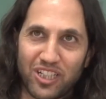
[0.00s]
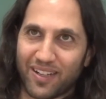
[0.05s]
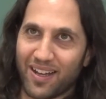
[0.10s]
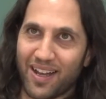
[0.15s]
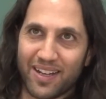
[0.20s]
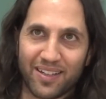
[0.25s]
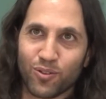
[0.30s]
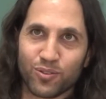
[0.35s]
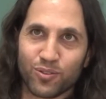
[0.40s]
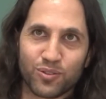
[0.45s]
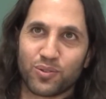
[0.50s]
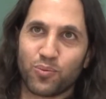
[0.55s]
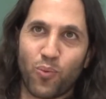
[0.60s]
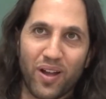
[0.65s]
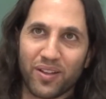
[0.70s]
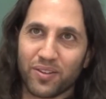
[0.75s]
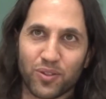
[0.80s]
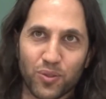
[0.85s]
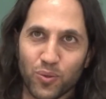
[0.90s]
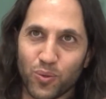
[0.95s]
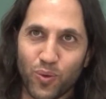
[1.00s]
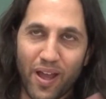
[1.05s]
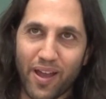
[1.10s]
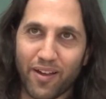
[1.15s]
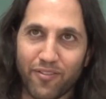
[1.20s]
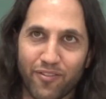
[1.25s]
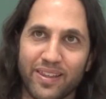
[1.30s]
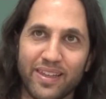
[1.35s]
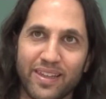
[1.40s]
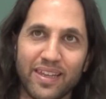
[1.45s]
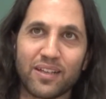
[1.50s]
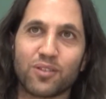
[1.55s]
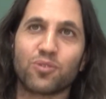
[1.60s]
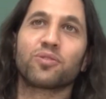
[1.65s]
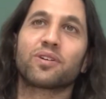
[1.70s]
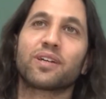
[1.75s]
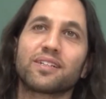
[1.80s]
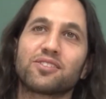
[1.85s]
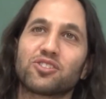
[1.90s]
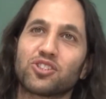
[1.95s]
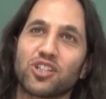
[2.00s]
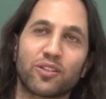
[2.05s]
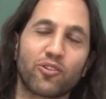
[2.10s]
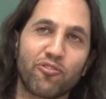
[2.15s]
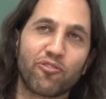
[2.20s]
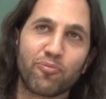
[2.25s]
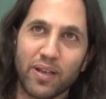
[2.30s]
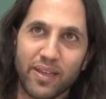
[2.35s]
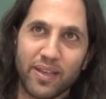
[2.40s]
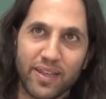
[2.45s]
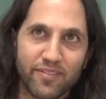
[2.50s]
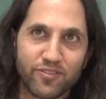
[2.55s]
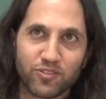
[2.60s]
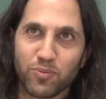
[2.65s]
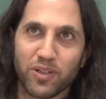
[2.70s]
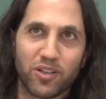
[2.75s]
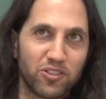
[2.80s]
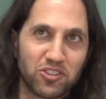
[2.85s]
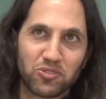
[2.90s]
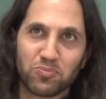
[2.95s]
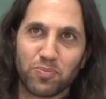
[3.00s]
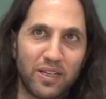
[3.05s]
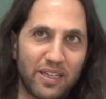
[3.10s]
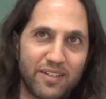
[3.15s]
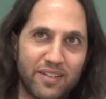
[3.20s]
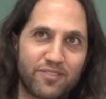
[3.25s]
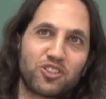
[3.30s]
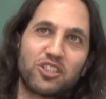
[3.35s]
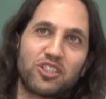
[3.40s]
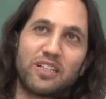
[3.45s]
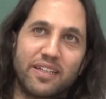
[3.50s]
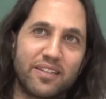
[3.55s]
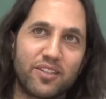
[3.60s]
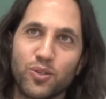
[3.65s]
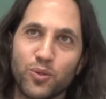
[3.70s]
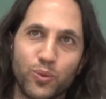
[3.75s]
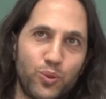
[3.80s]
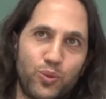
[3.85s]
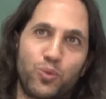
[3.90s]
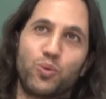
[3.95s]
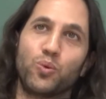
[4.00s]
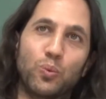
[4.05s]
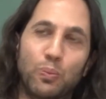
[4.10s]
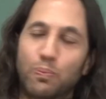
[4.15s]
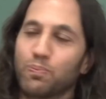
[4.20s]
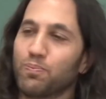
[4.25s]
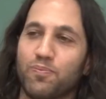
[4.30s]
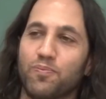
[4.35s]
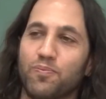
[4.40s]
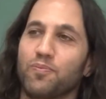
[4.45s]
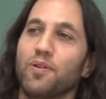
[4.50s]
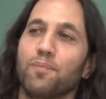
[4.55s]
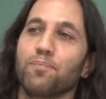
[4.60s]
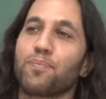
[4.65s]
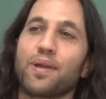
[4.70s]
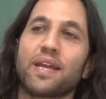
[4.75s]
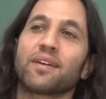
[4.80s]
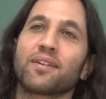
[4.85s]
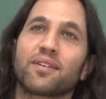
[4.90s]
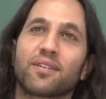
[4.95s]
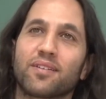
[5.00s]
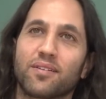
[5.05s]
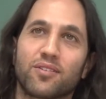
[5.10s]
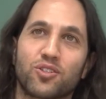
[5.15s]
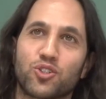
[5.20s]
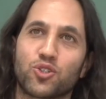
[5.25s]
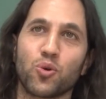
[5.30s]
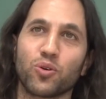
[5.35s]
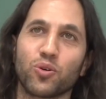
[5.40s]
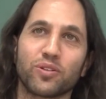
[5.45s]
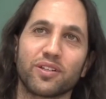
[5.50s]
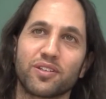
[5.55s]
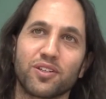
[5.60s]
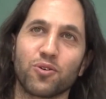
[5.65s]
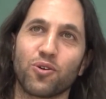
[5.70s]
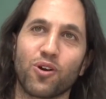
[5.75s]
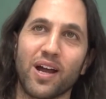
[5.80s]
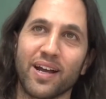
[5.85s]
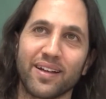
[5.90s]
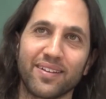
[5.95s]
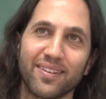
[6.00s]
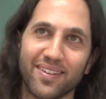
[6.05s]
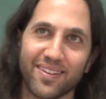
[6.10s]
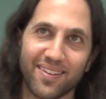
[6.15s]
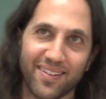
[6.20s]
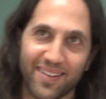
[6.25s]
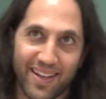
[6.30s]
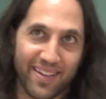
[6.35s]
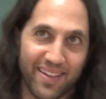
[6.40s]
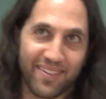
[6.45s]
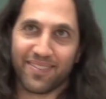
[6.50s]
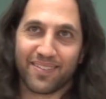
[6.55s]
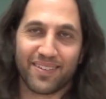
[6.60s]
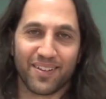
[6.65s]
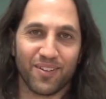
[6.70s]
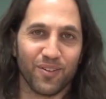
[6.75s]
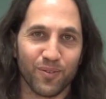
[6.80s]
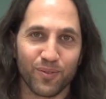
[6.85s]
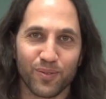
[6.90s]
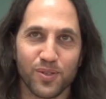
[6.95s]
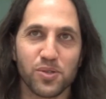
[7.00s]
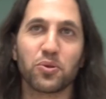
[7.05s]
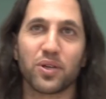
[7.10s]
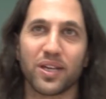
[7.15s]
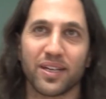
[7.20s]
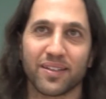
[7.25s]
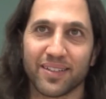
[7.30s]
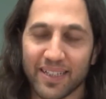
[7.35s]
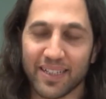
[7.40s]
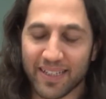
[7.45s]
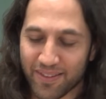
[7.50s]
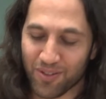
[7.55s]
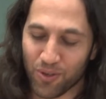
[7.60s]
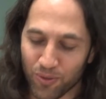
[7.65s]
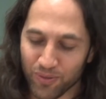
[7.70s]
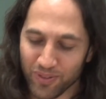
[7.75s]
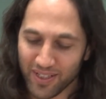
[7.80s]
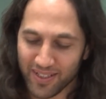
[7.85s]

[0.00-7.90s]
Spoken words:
I don't want to have any concrete set of beliefs, because beliefs lead you to being sure that you're right, and you can't really know.